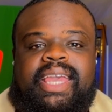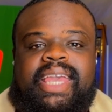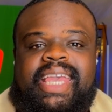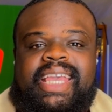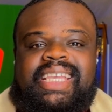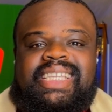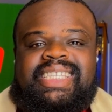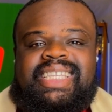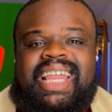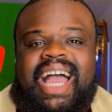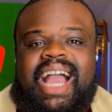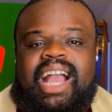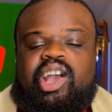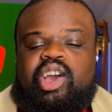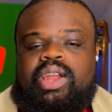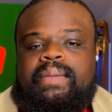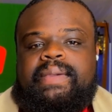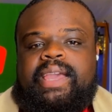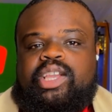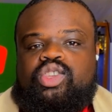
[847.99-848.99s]
he's not
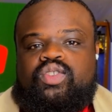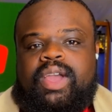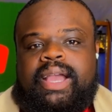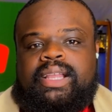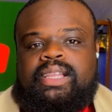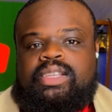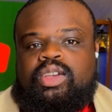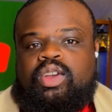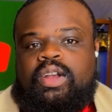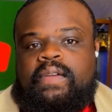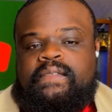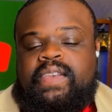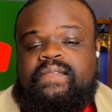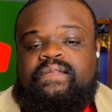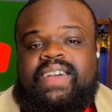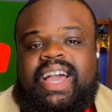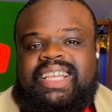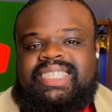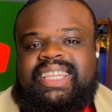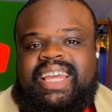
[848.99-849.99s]
gonna be attracted to her if he
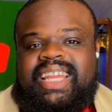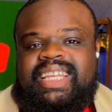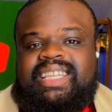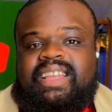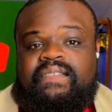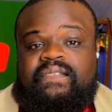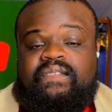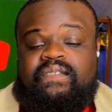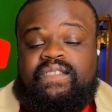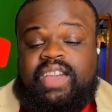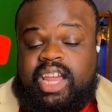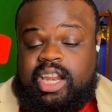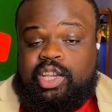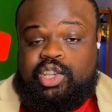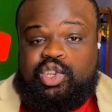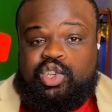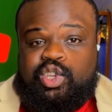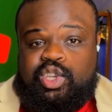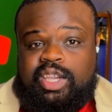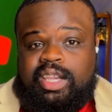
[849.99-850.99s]
finds that as a
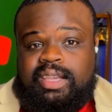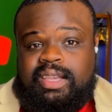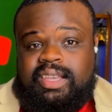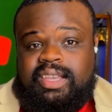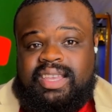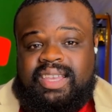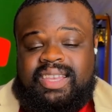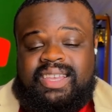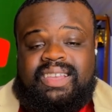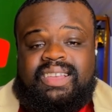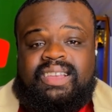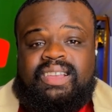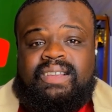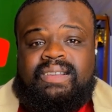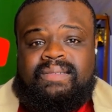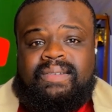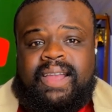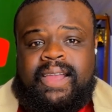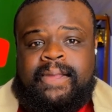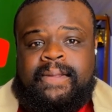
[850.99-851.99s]
fetish,
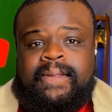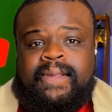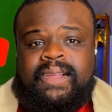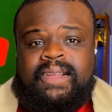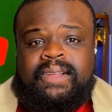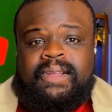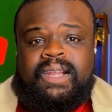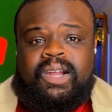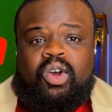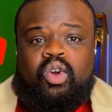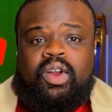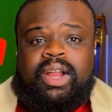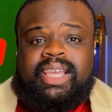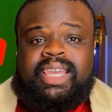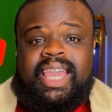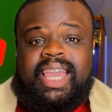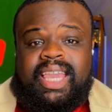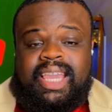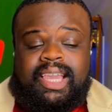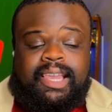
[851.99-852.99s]
right? Or a
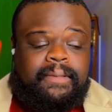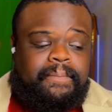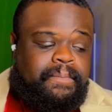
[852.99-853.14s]
kink.